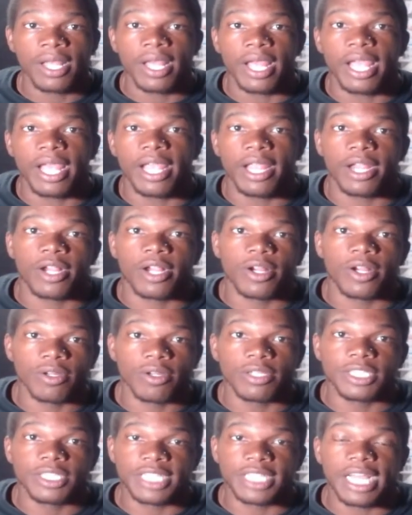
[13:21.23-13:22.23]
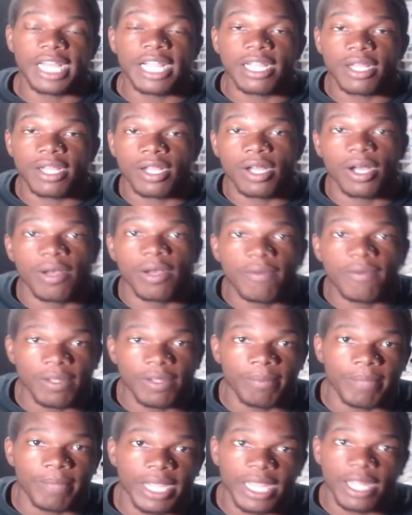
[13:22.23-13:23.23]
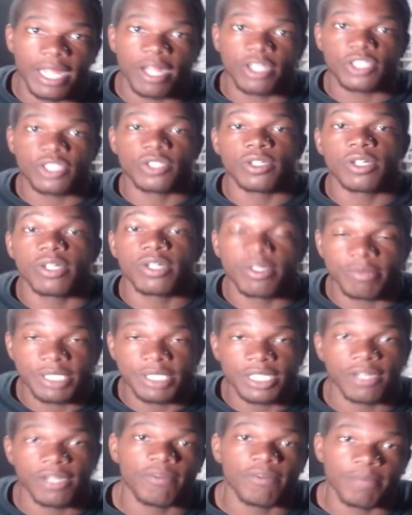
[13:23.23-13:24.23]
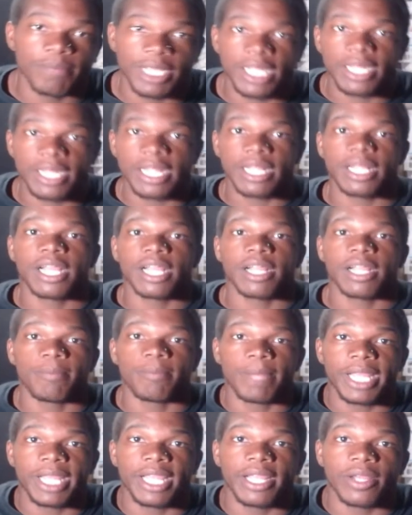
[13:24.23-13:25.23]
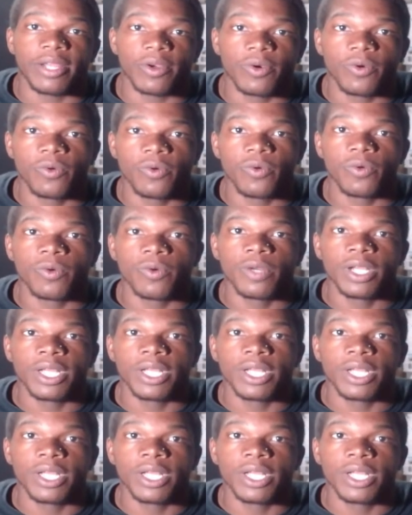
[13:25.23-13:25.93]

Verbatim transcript: And girls like a confident man, assure himself man. They like a man who